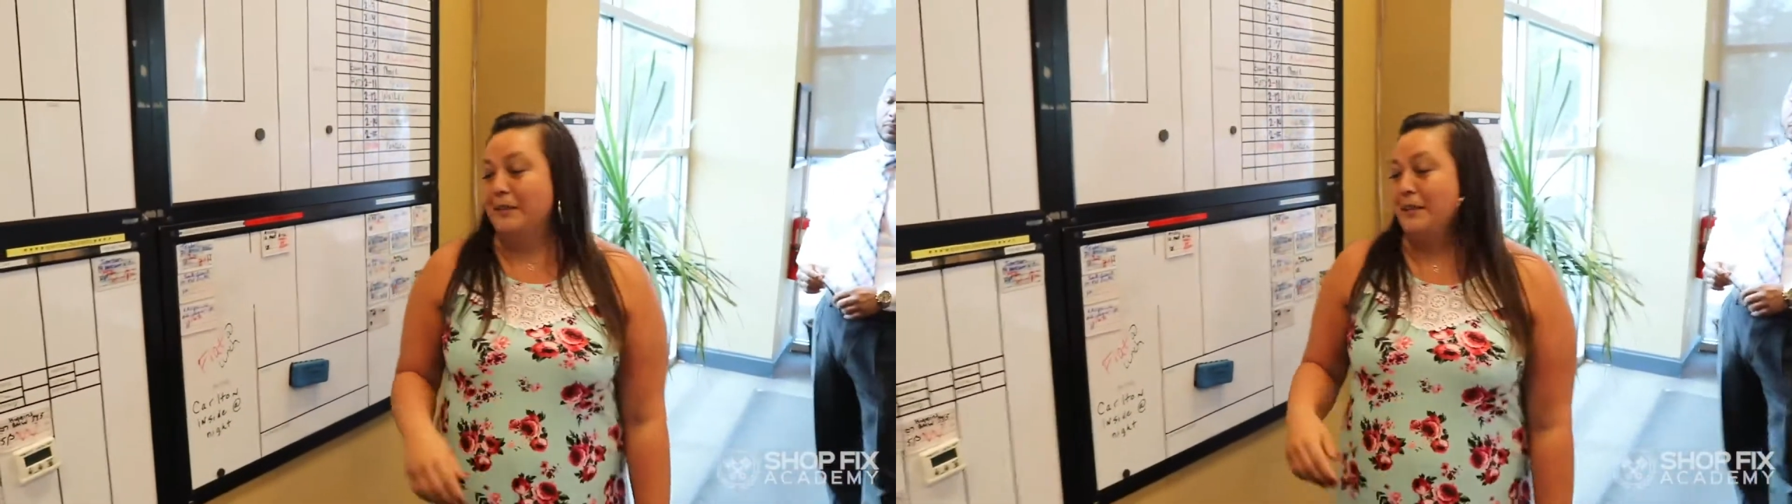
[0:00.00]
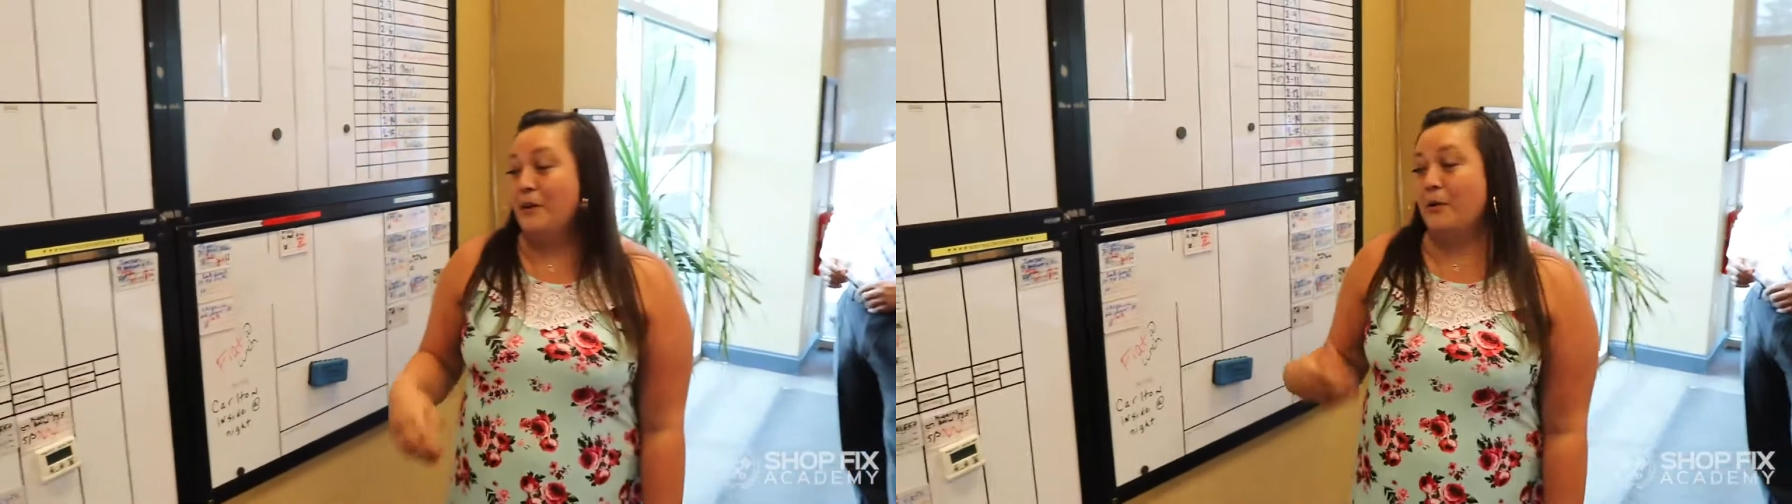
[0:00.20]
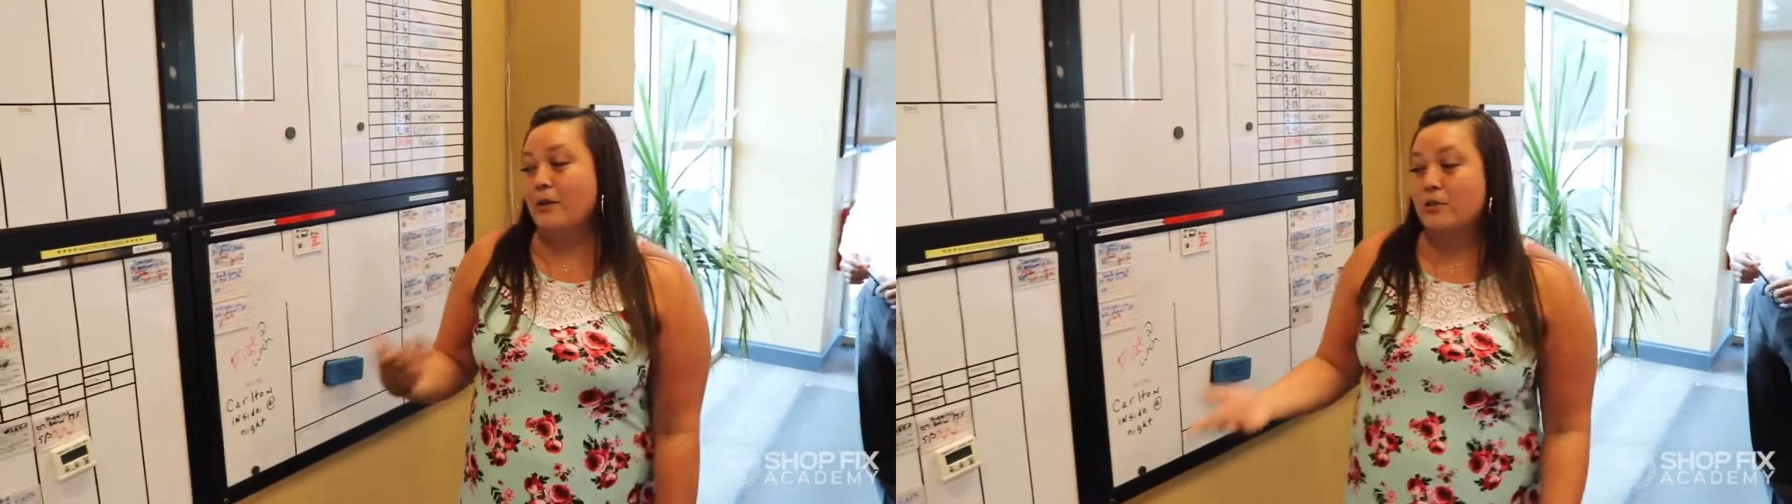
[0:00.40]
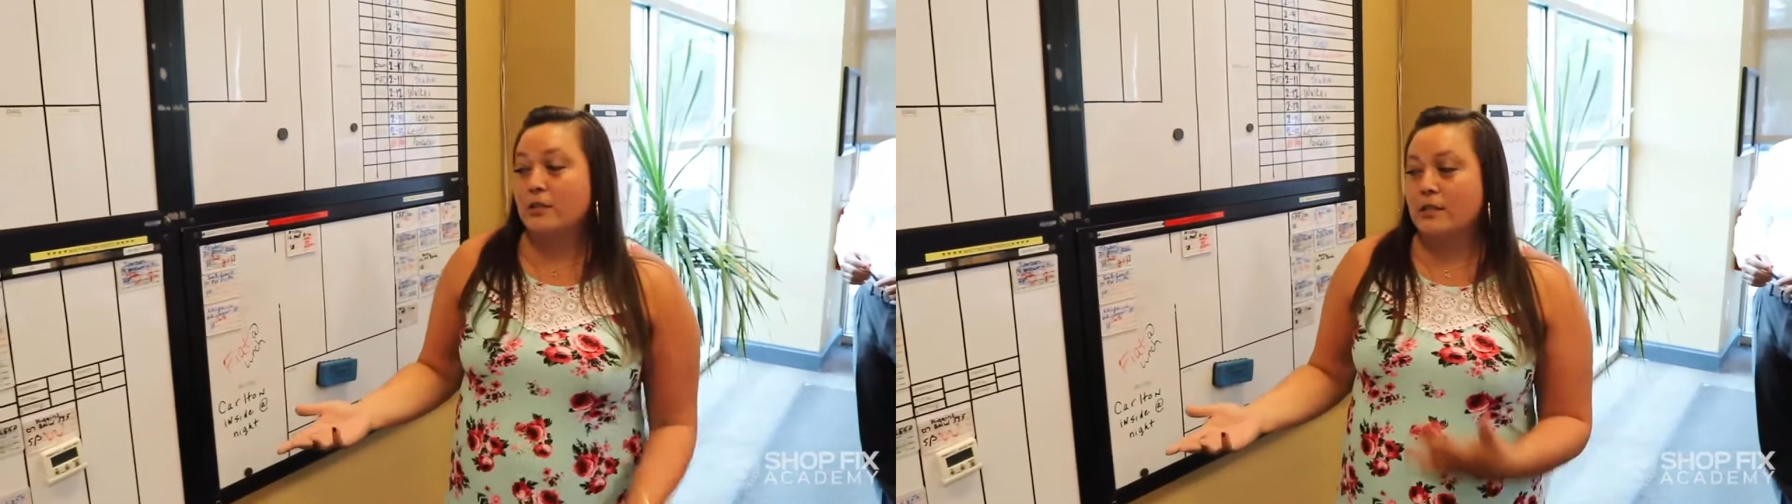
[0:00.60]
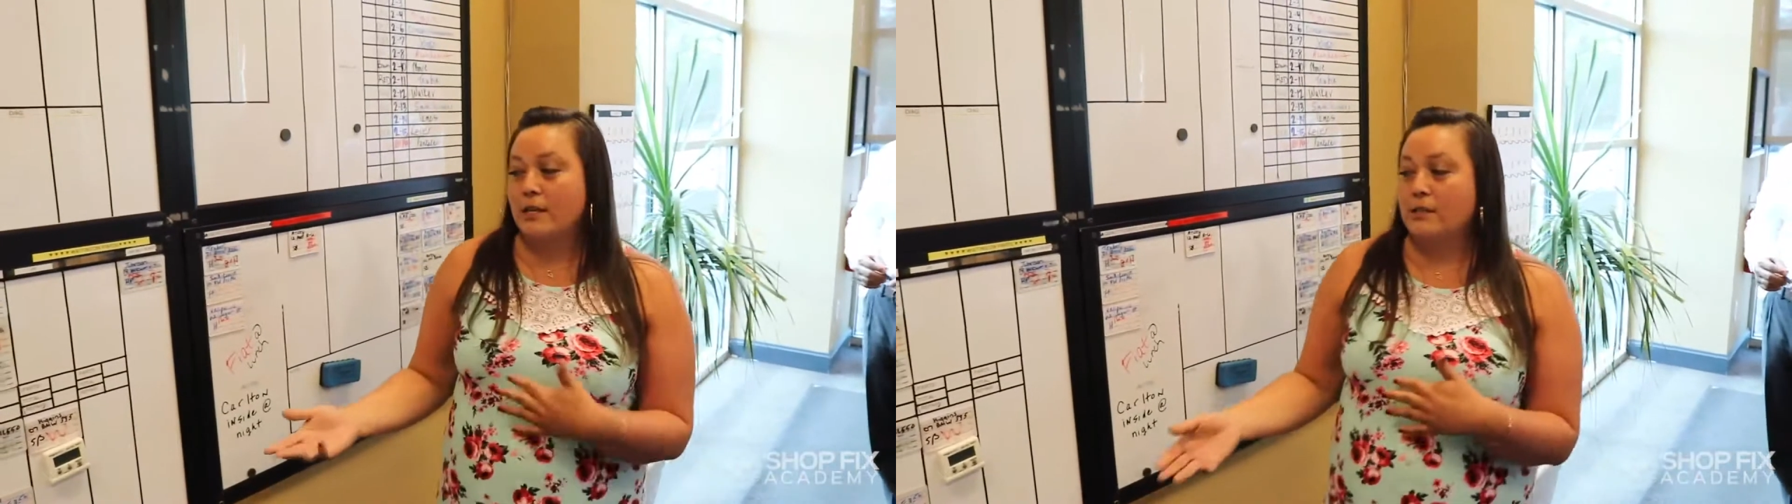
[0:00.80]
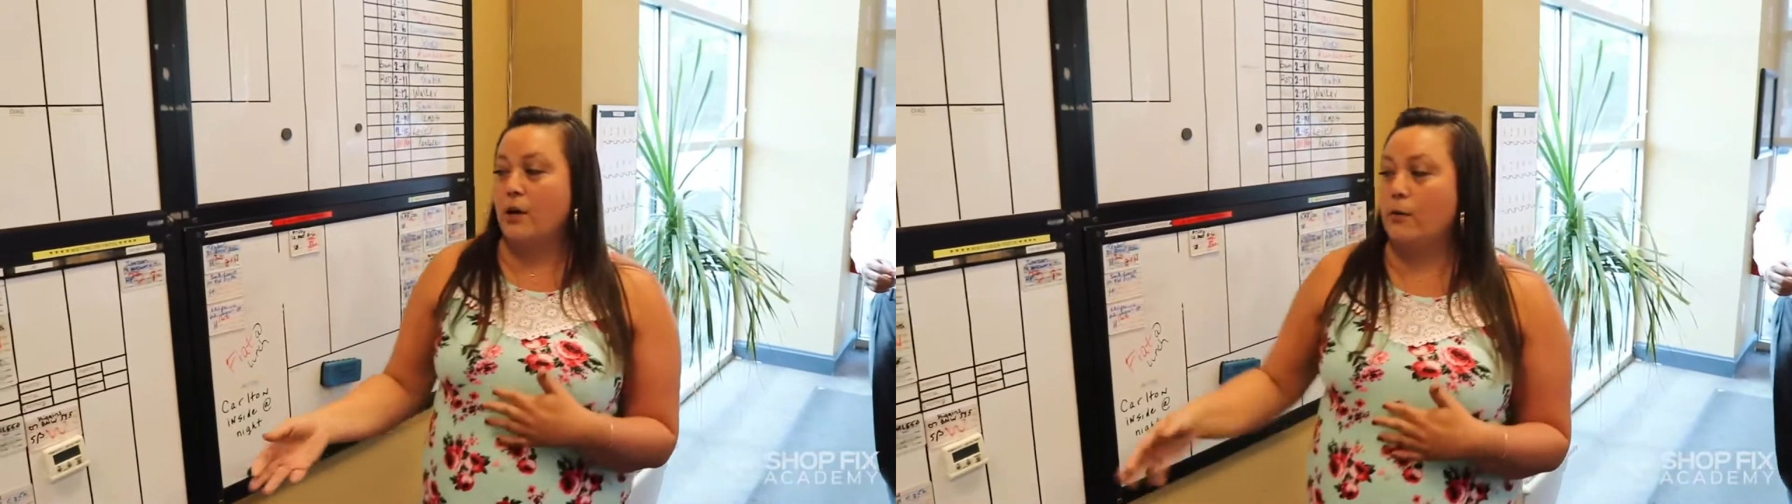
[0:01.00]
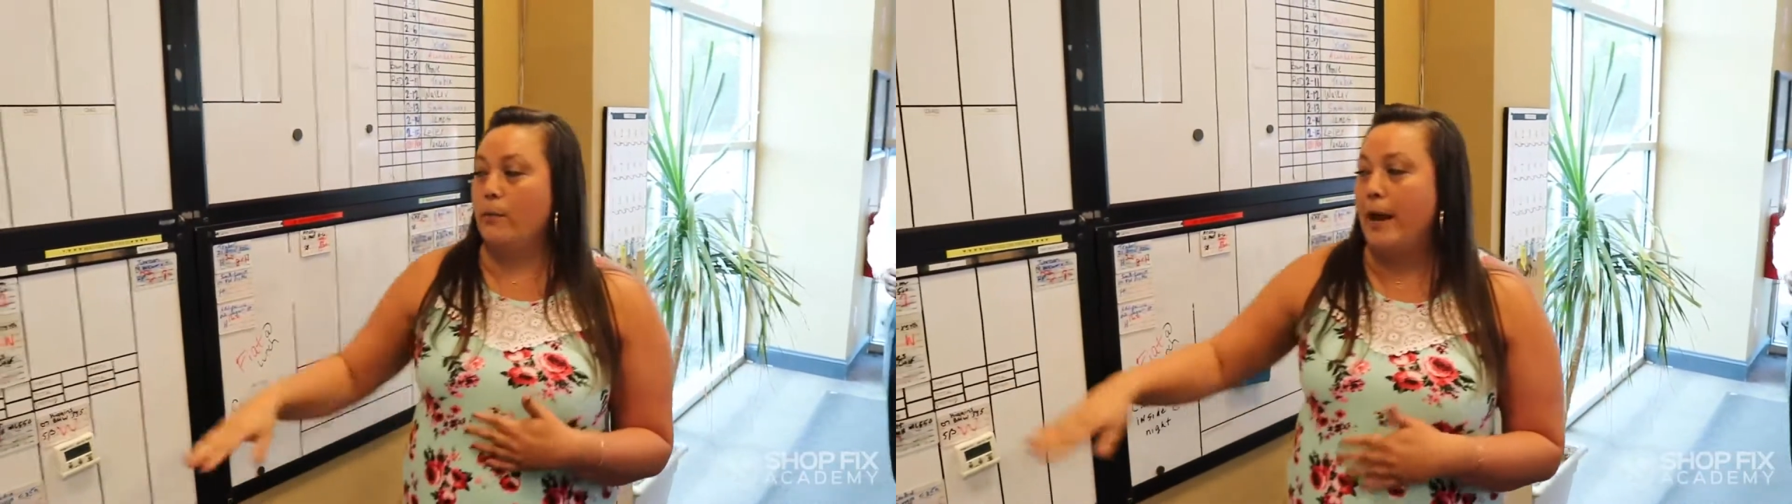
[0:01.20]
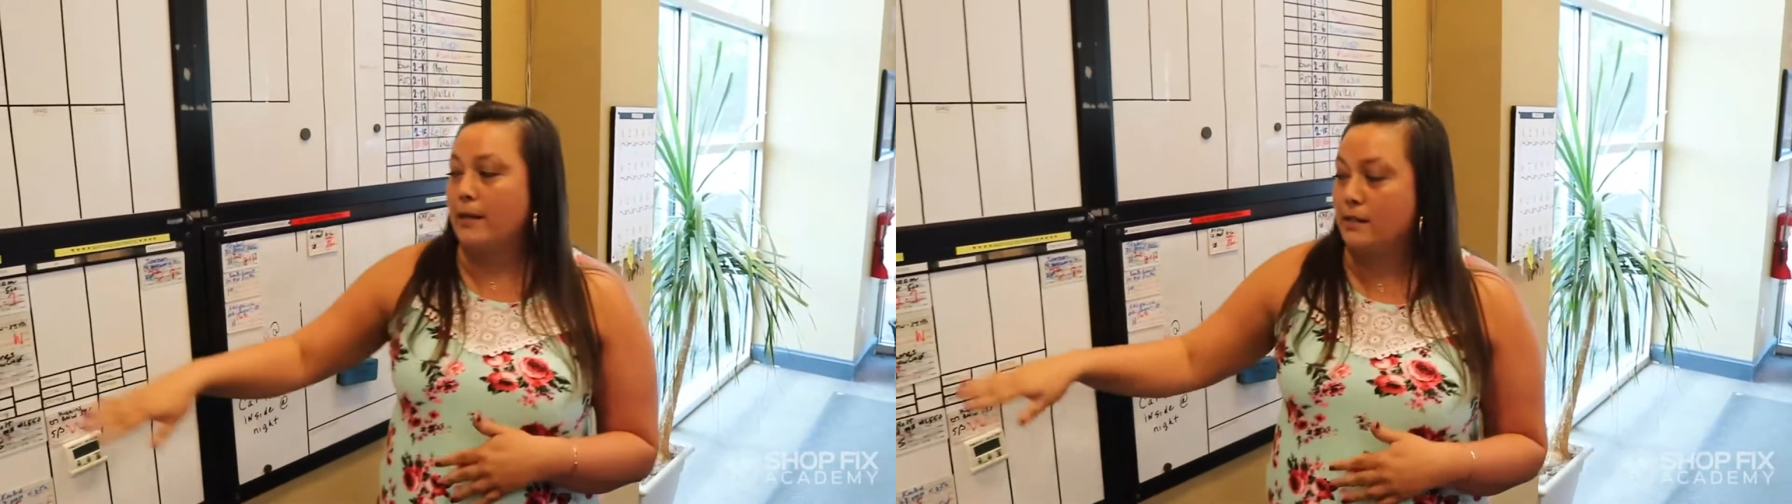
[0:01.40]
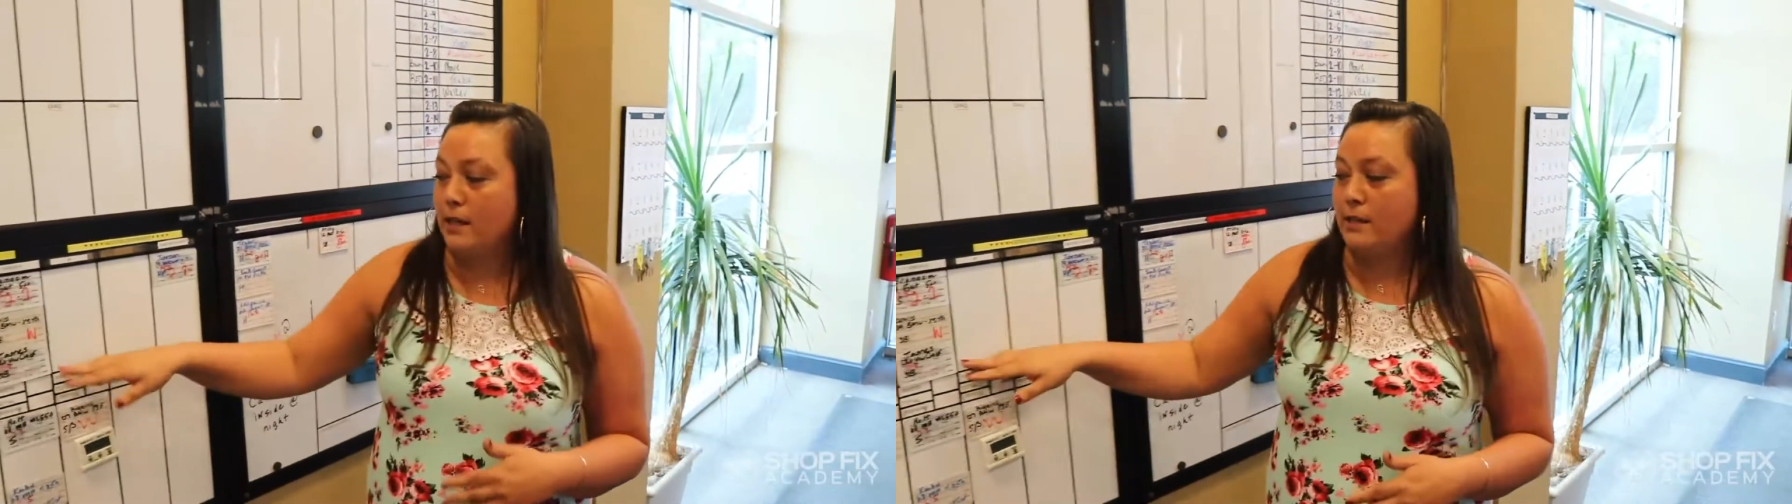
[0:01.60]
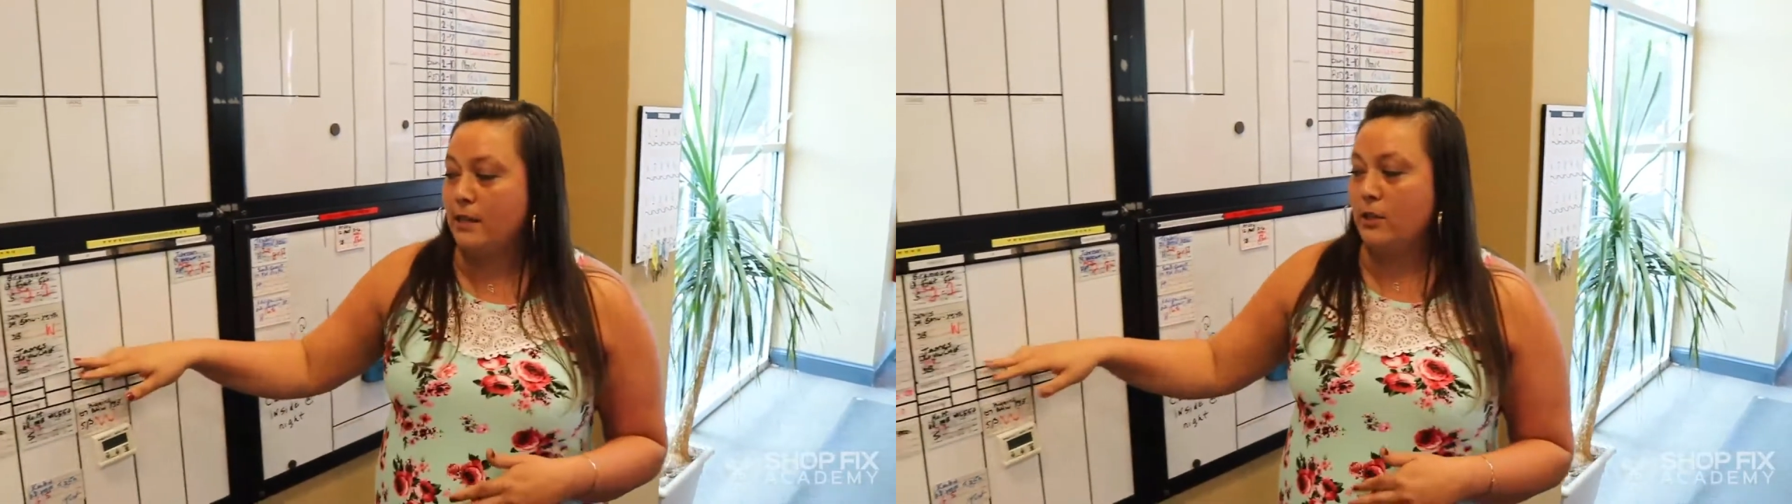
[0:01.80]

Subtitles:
No, I was going to say, so the magnet stays